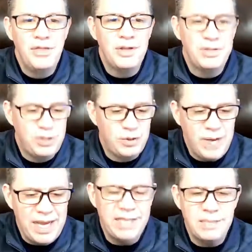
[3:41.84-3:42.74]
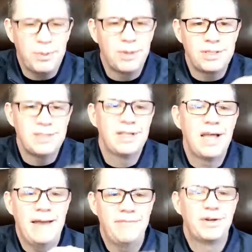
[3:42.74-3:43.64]
to each person's
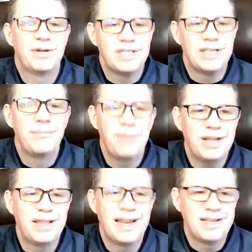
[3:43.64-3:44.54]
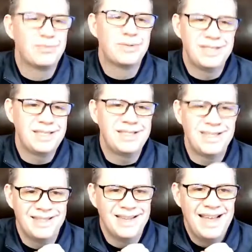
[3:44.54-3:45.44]
life, there is something that is
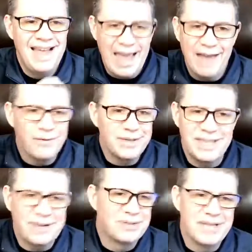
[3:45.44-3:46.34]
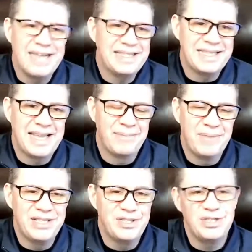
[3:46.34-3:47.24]
resistant every single day to them.
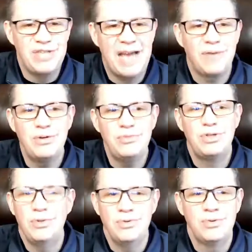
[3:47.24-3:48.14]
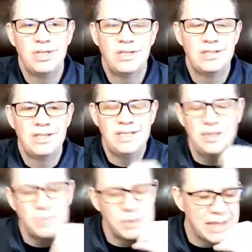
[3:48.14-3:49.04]
It's just how you choose to
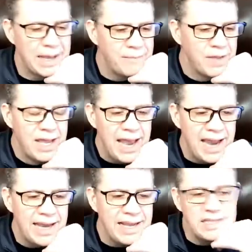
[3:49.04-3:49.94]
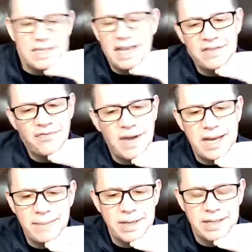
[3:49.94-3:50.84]
deal with that. And it's
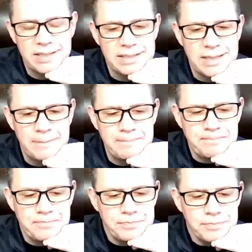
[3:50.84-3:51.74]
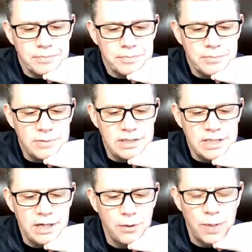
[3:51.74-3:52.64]
funny because,
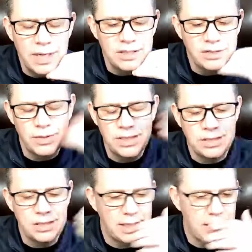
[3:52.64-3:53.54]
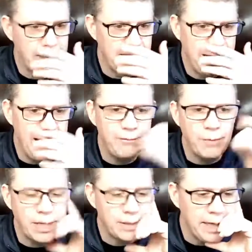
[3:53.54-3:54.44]
you know, one of the stories that I have
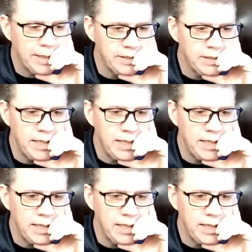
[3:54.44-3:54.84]
around that is,